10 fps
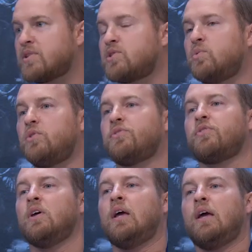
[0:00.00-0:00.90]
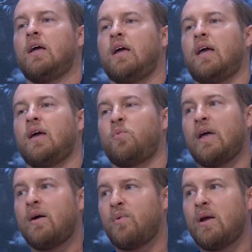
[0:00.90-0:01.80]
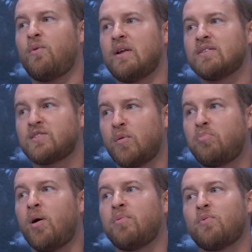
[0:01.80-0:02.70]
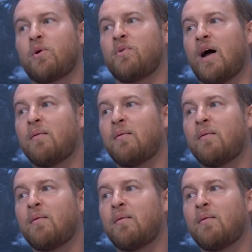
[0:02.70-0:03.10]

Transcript: schools. And I